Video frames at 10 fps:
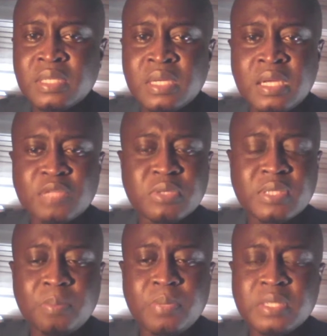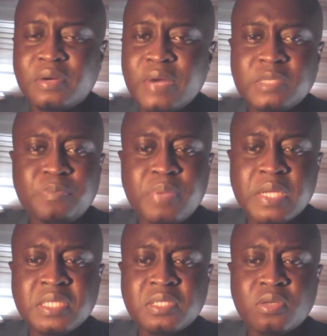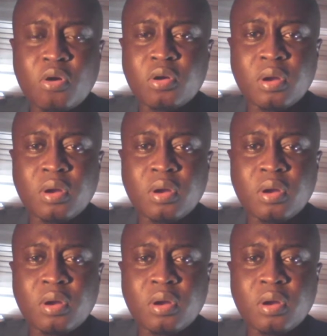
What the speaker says: Twitter page, create pages on